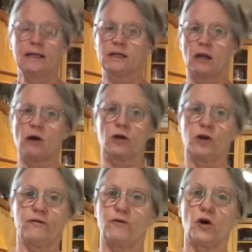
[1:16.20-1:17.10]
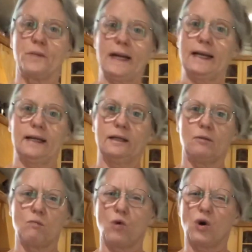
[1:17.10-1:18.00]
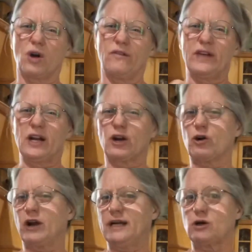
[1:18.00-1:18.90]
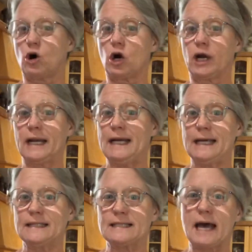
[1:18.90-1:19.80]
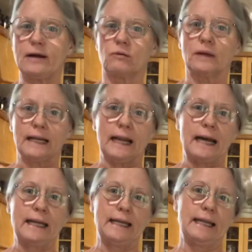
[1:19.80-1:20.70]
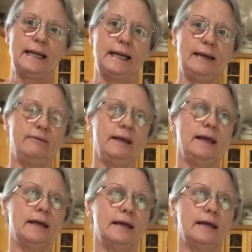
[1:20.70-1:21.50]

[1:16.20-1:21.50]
The longer you ferment it, the more vinegary tart it is. I don't really like it that heavy.